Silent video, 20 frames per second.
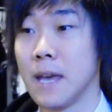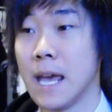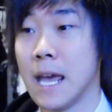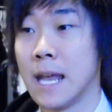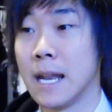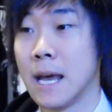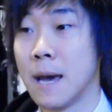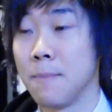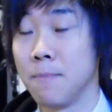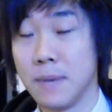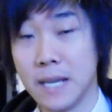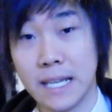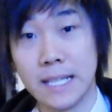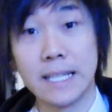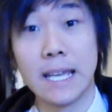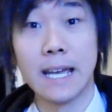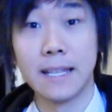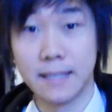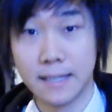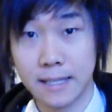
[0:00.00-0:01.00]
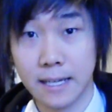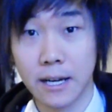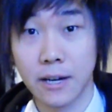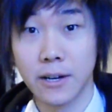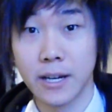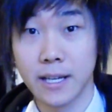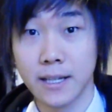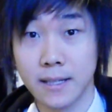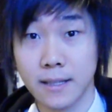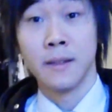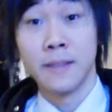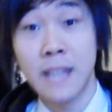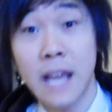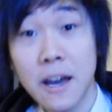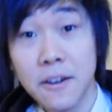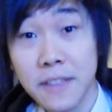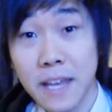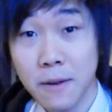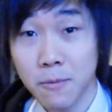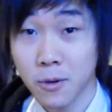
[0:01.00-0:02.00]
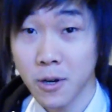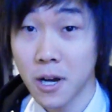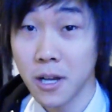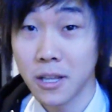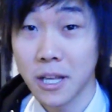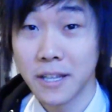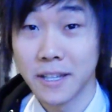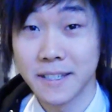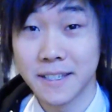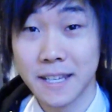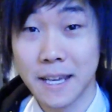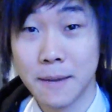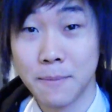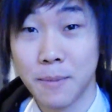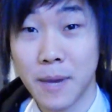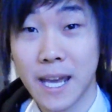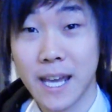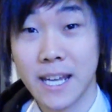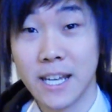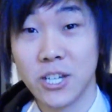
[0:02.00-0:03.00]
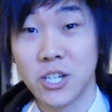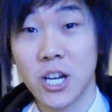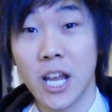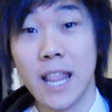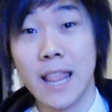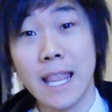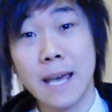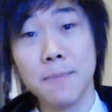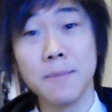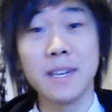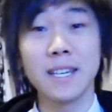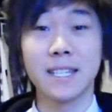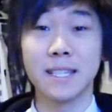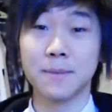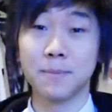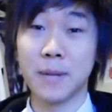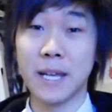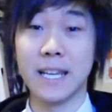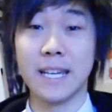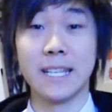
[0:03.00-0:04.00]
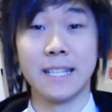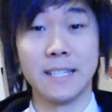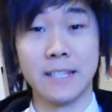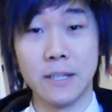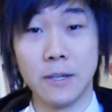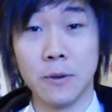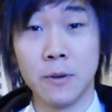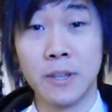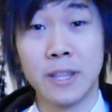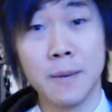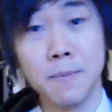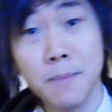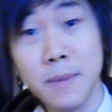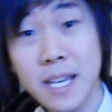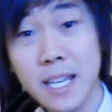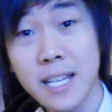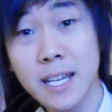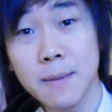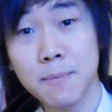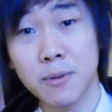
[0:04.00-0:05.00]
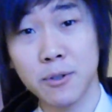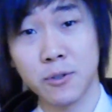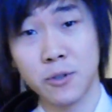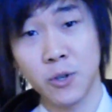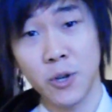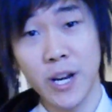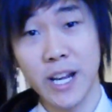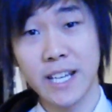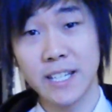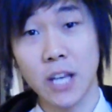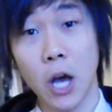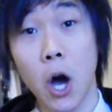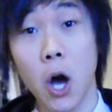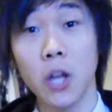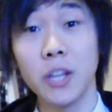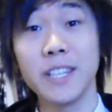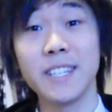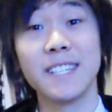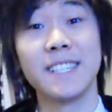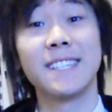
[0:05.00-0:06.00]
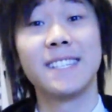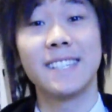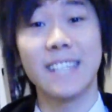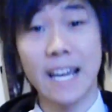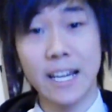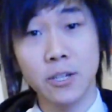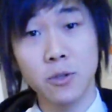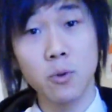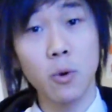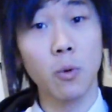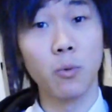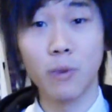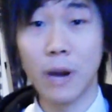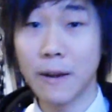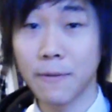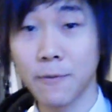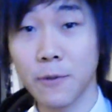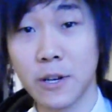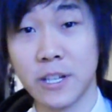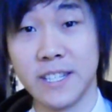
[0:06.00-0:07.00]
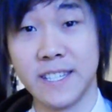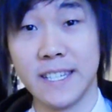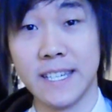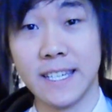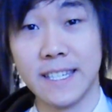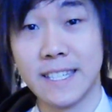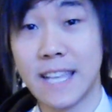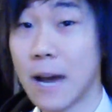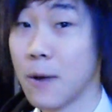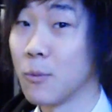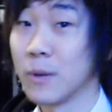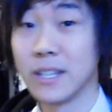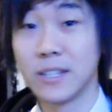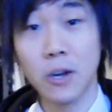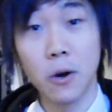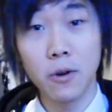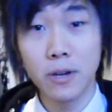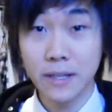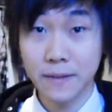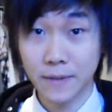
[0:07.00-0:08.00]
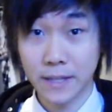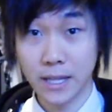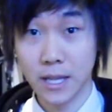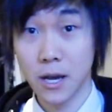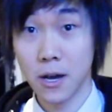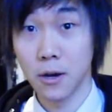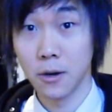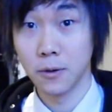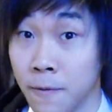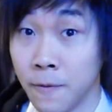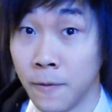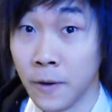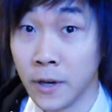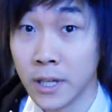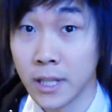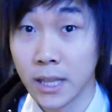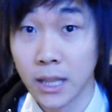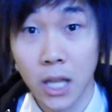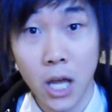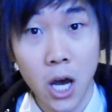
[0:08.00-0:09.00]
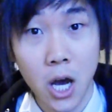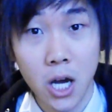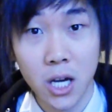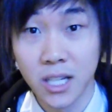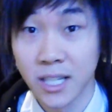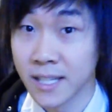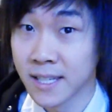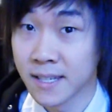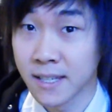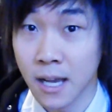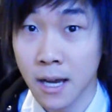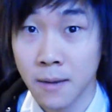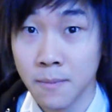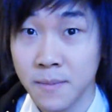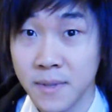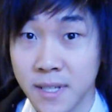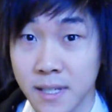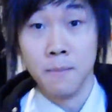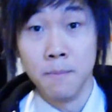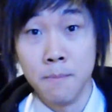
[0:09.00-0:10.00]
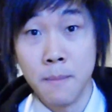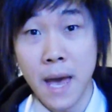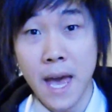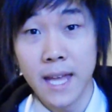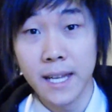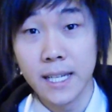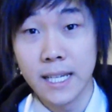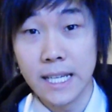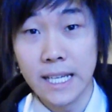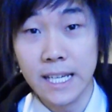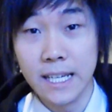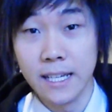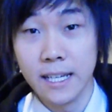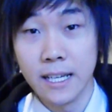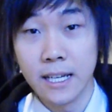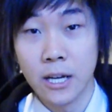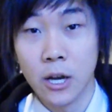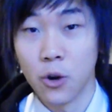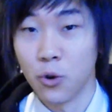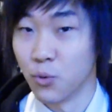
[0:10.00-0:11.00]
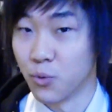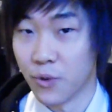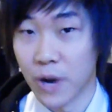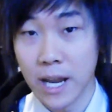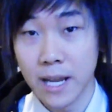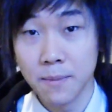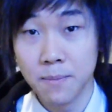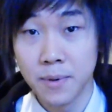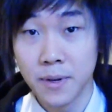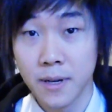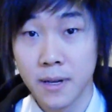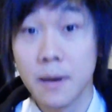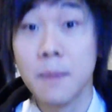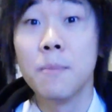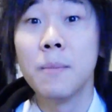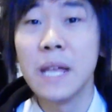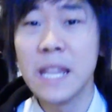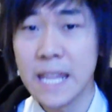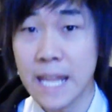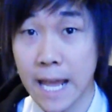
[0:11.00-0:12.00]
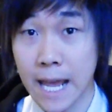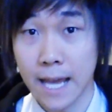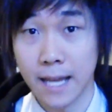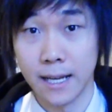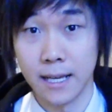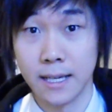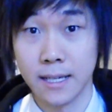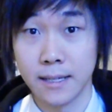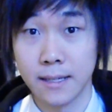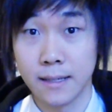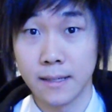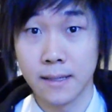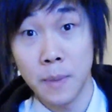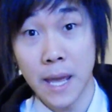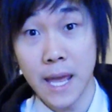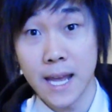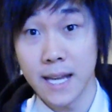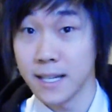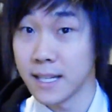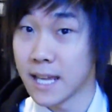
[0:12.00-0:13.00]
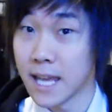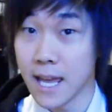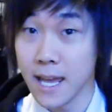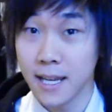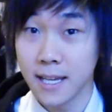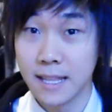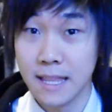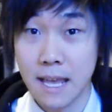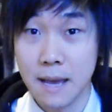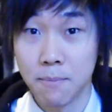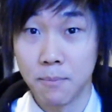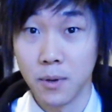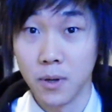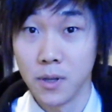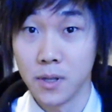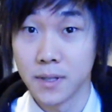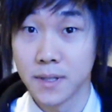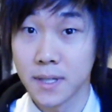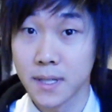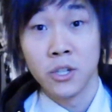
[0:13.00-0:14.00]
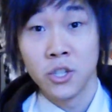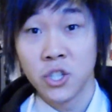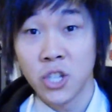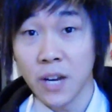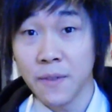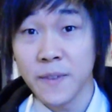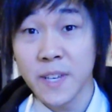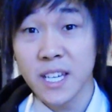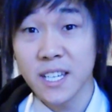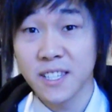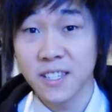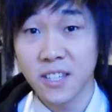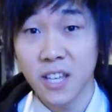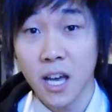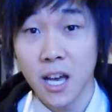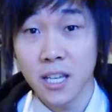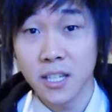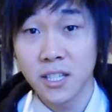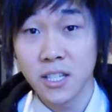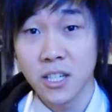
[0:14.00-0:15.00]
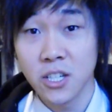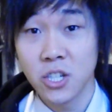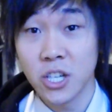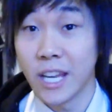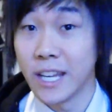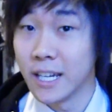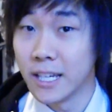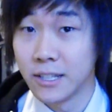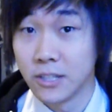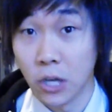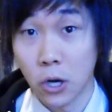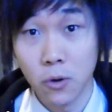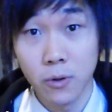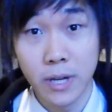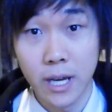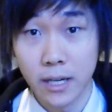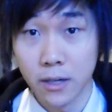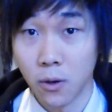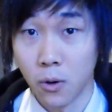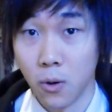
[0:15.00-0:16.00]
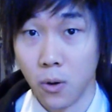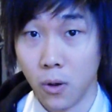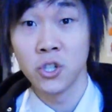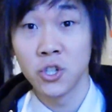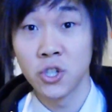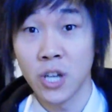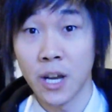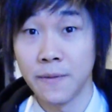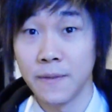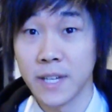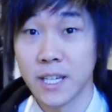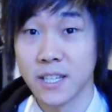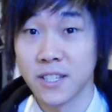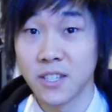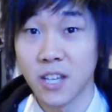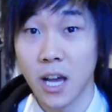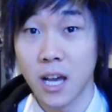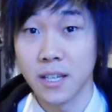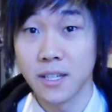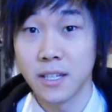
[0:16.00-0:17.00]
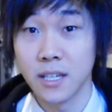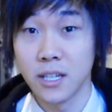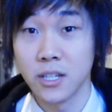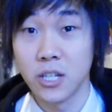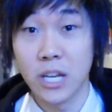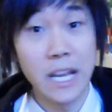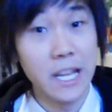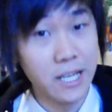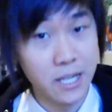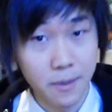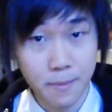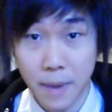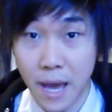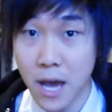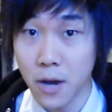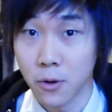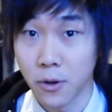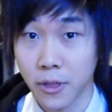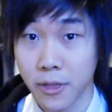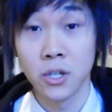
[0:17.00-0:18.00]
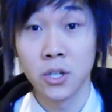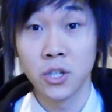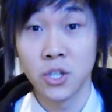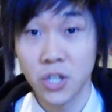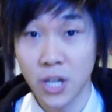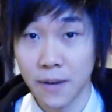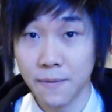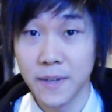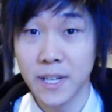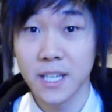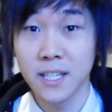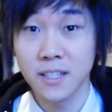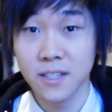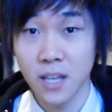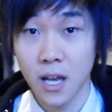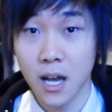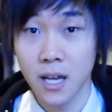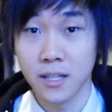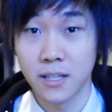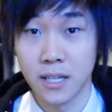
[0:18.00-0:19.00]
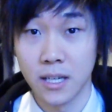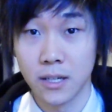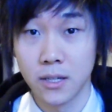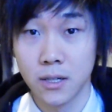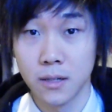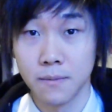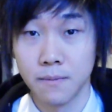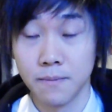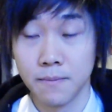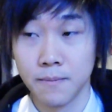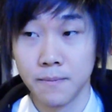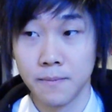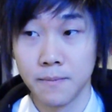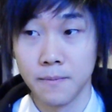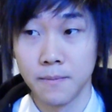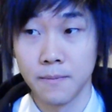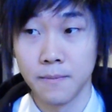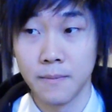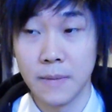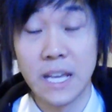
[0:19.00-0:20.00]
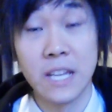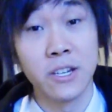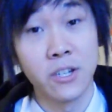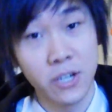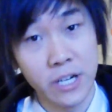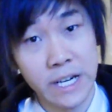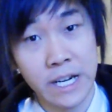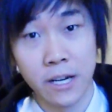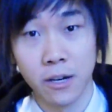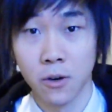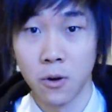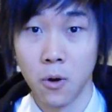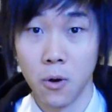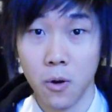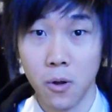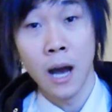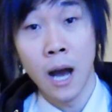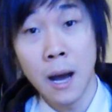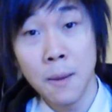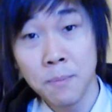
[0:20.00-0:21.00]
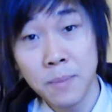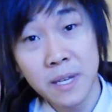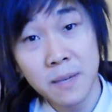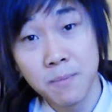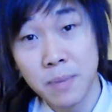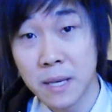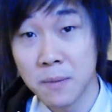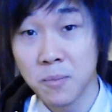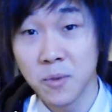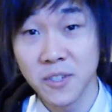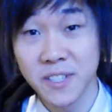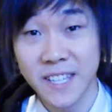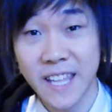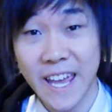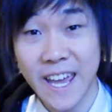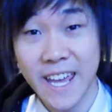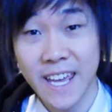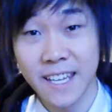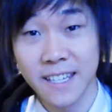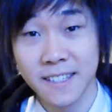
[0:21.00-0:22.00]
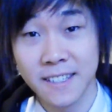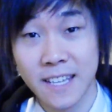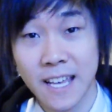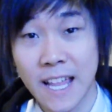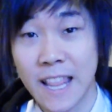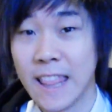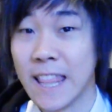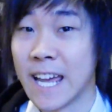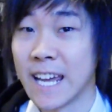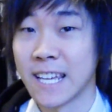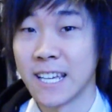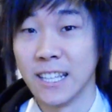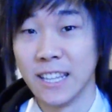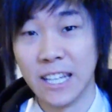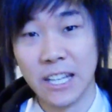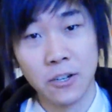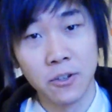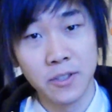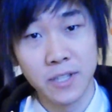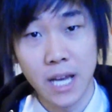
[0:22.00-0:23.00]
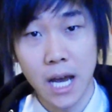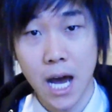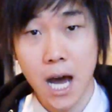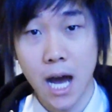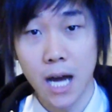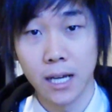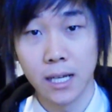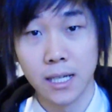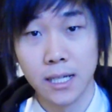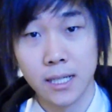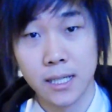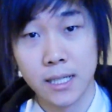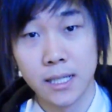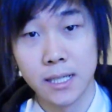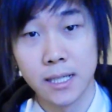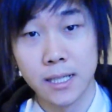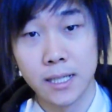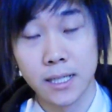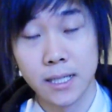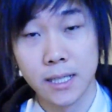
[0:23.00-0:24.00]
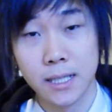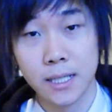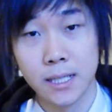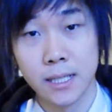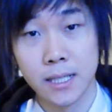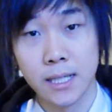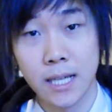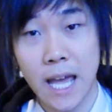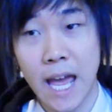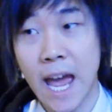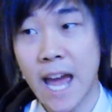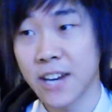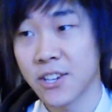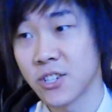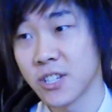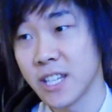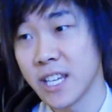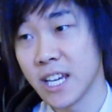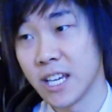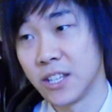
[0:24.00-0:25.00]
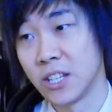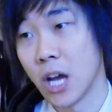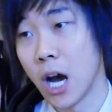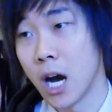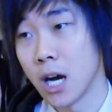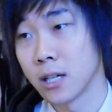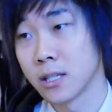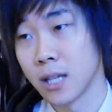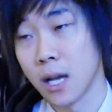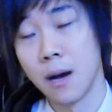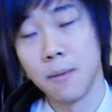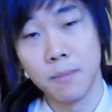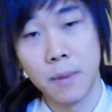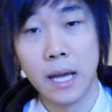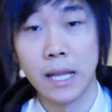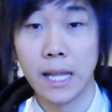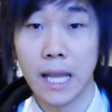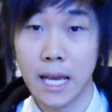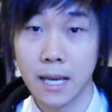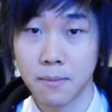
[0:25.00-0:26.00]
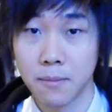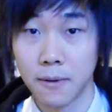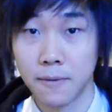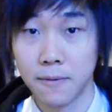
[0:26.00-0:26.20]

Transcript: and I'm being dead serious. Now that we're all on the same page, let me explain it to you. The media portrays all these sexual references that we don't even know. Foot long subs, men eating ripe bananas, pancake nipples, shoving a sausage in a donut hole, shoving a sausage in your mouth, shoving a sausage in your ear hole, humping people's legs like a little dog. Actually, a dog's humped my leg